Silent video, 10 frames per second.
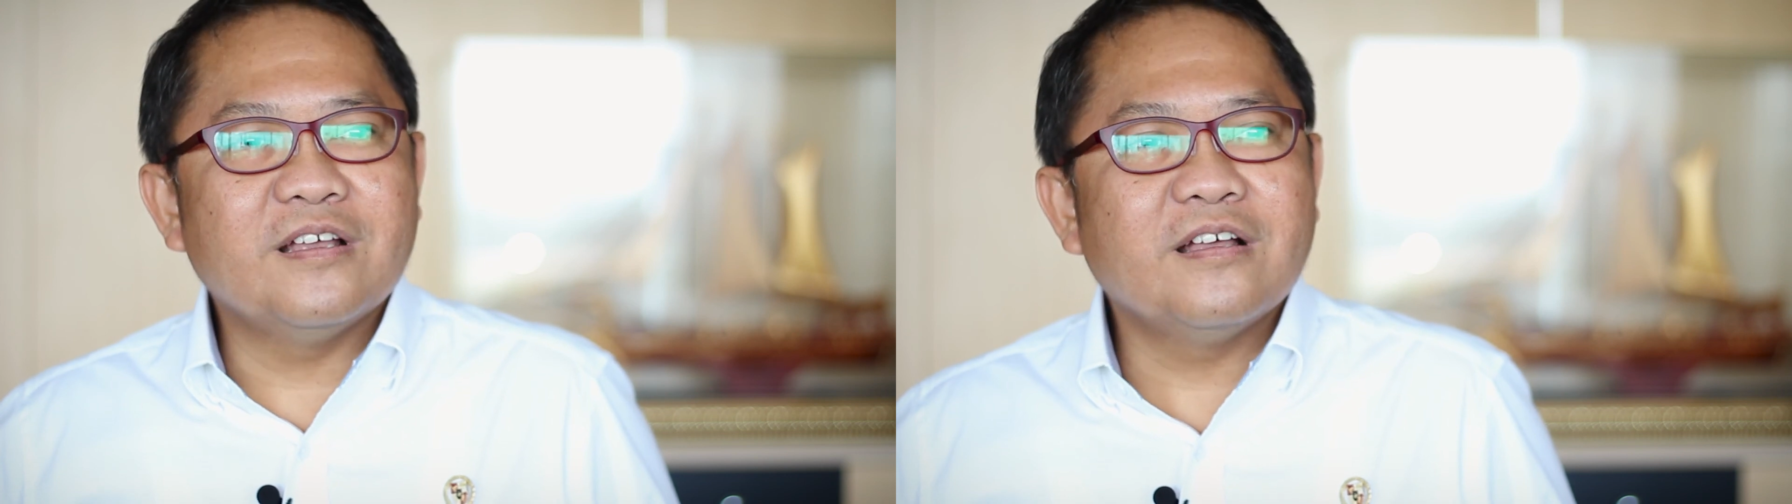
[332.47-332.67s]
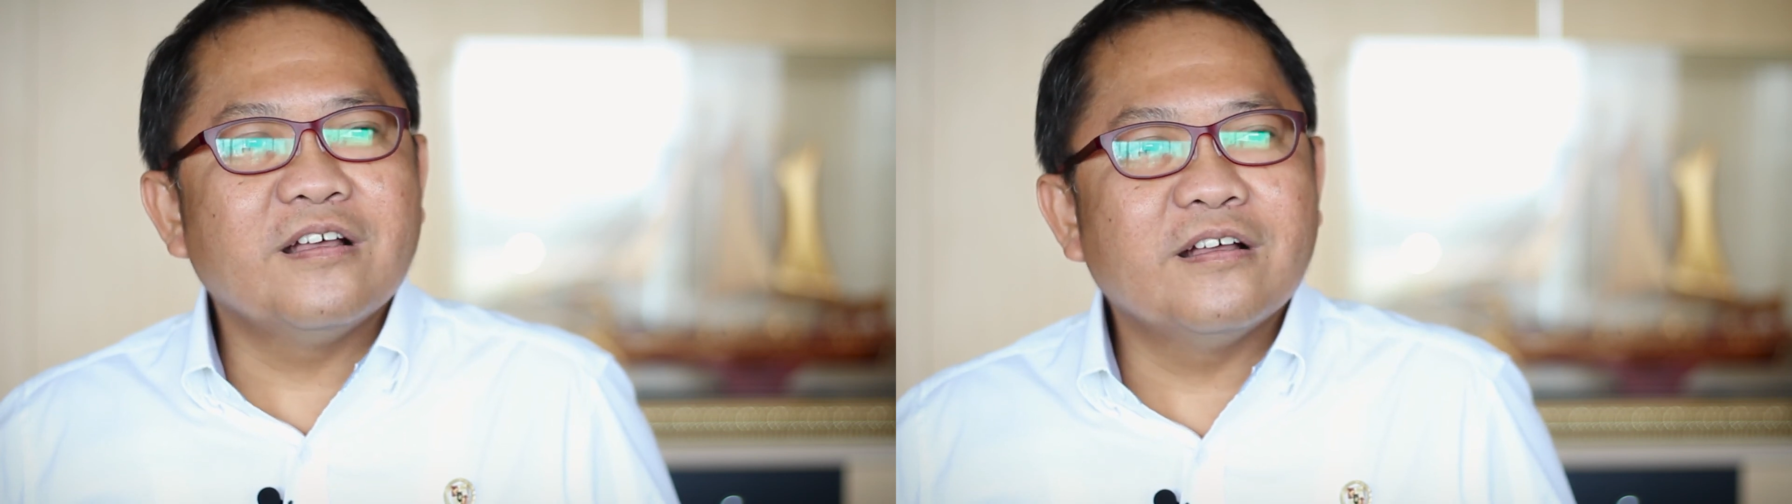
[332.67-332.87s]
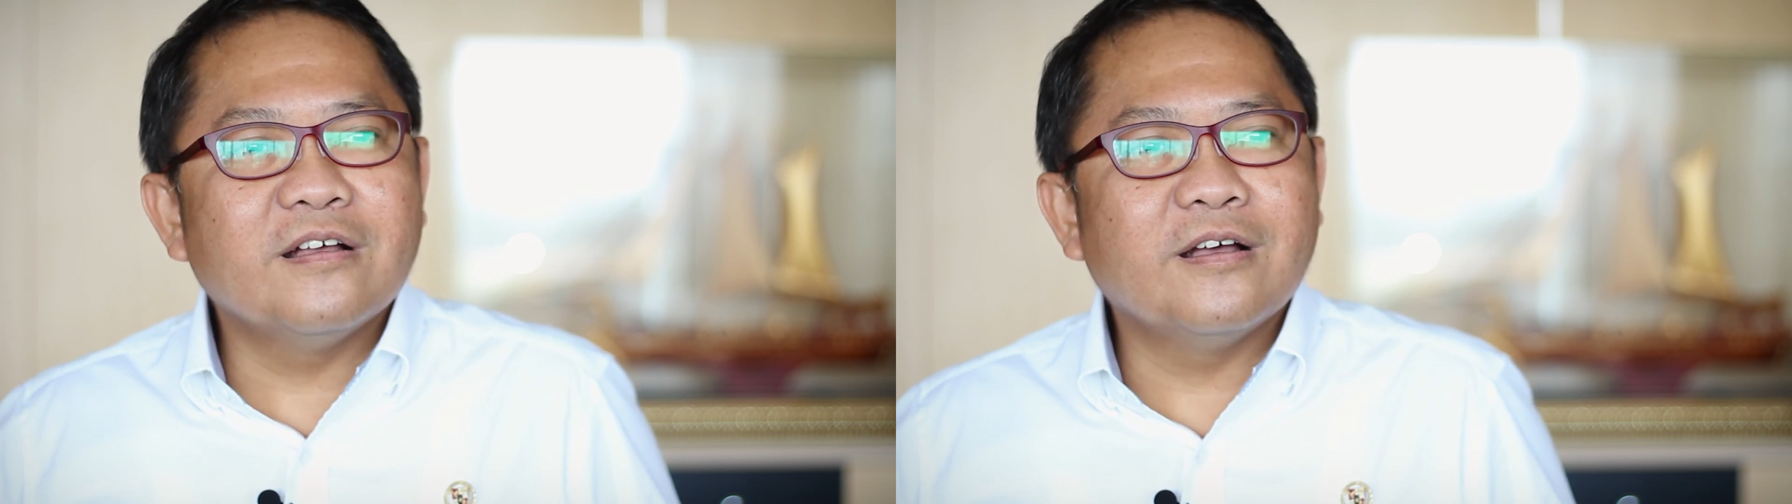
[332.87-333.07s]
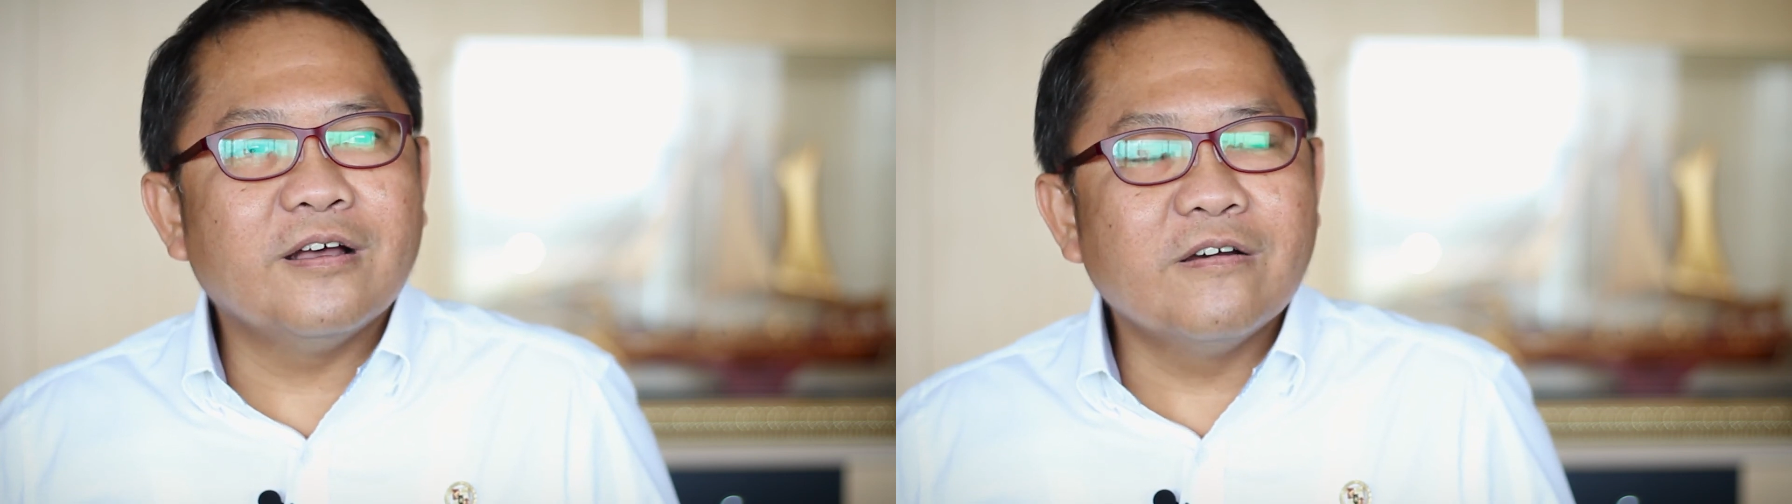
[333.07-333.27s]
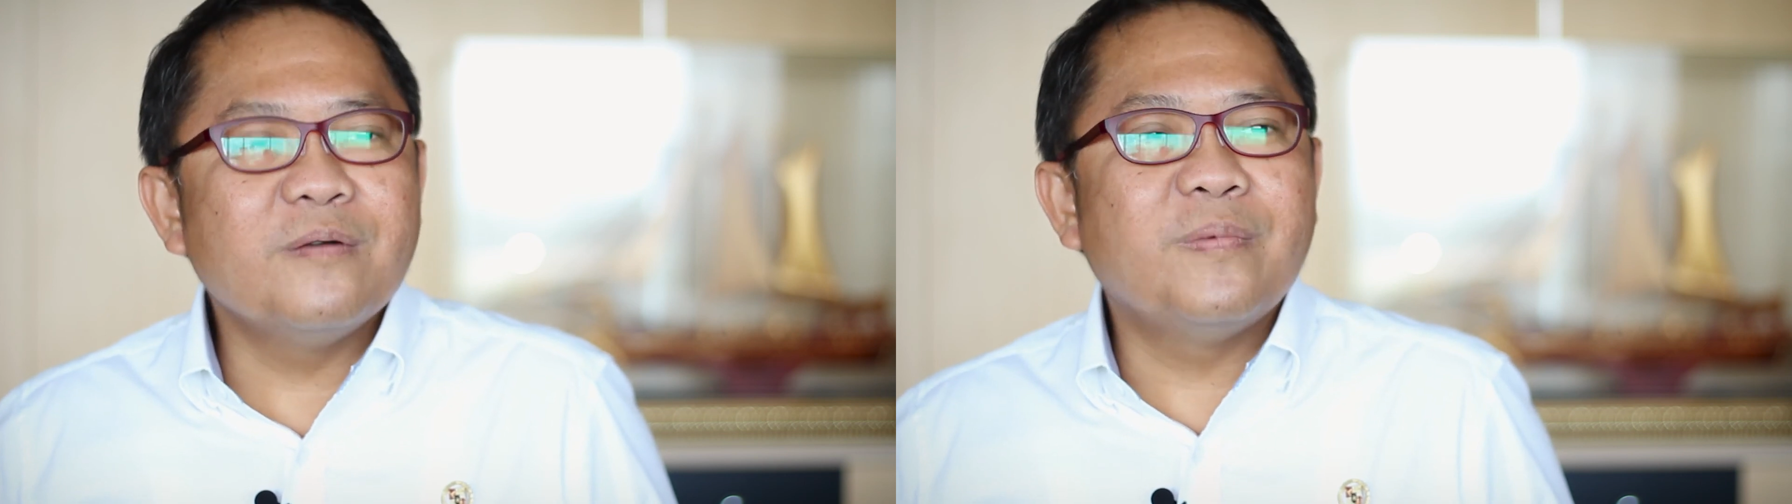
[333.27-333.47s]
the
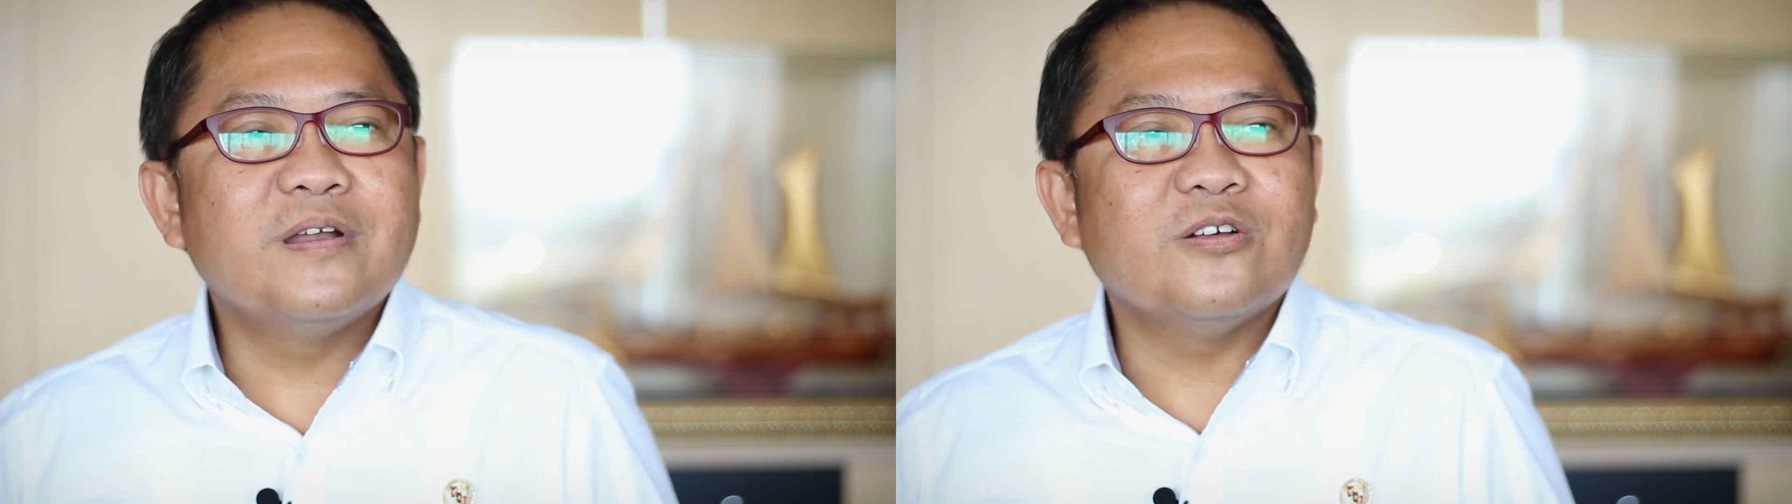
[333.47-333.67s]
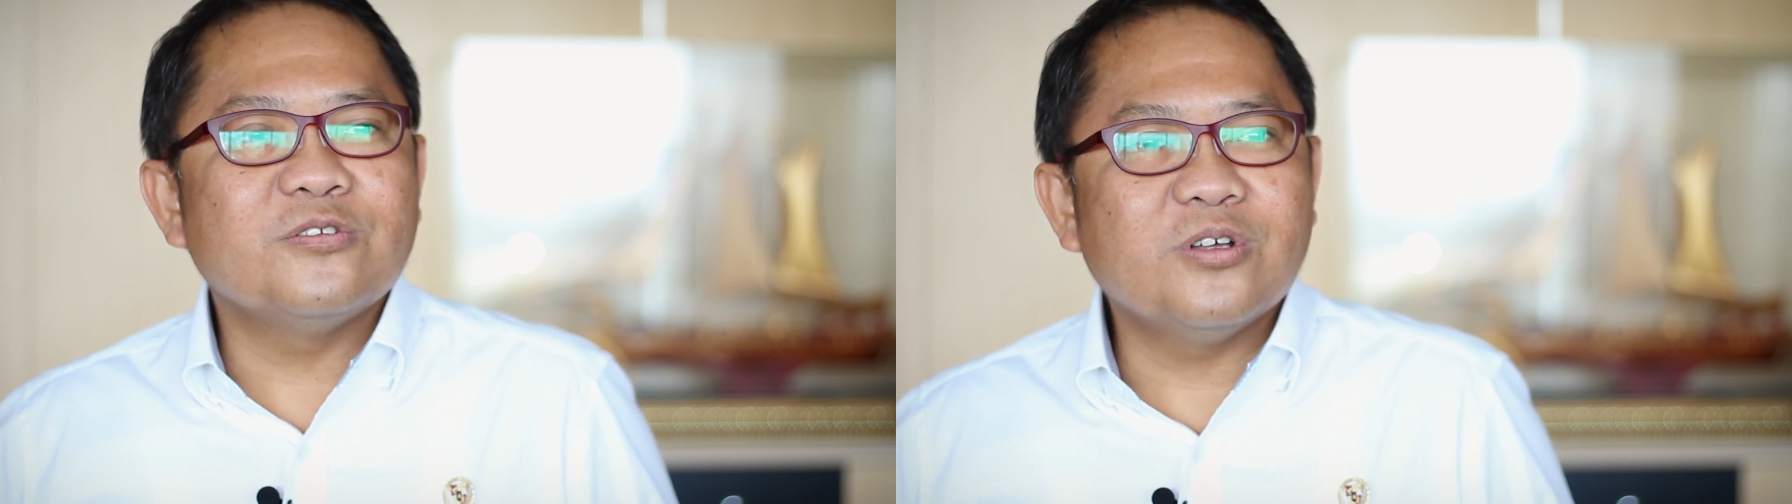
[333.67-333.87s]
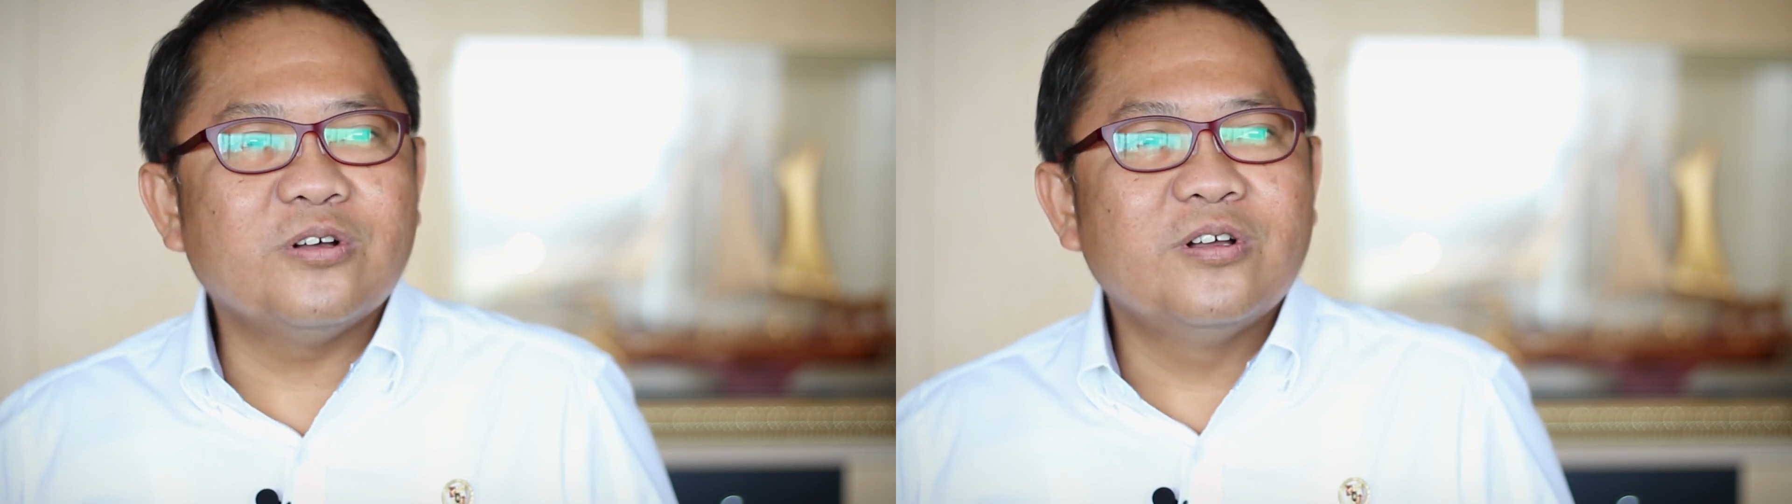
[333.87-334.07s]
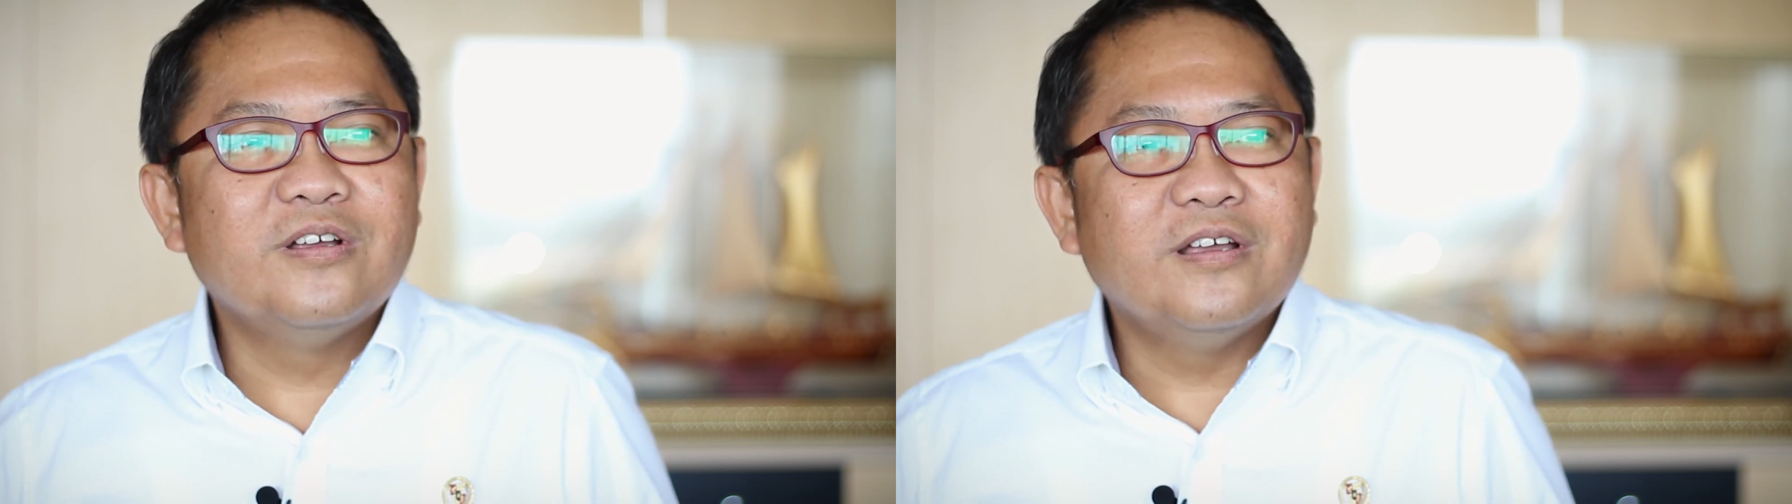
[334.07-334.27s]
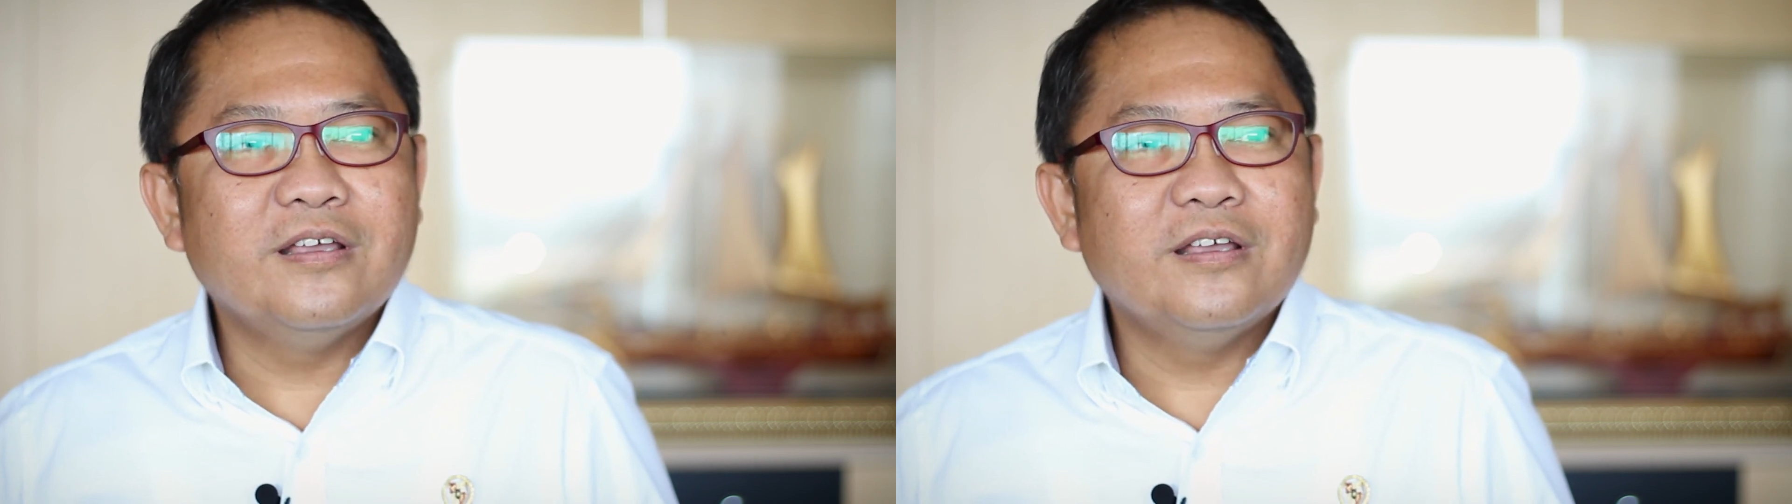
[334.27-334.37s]
urban also,